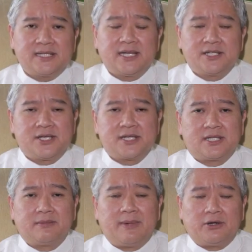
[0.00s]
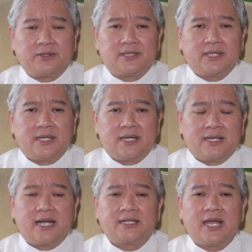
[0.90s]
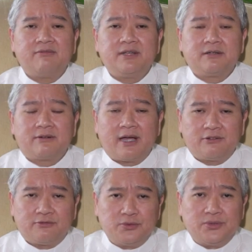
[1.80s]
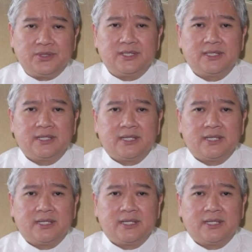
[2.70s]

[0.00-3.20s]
is not just about not having the right food,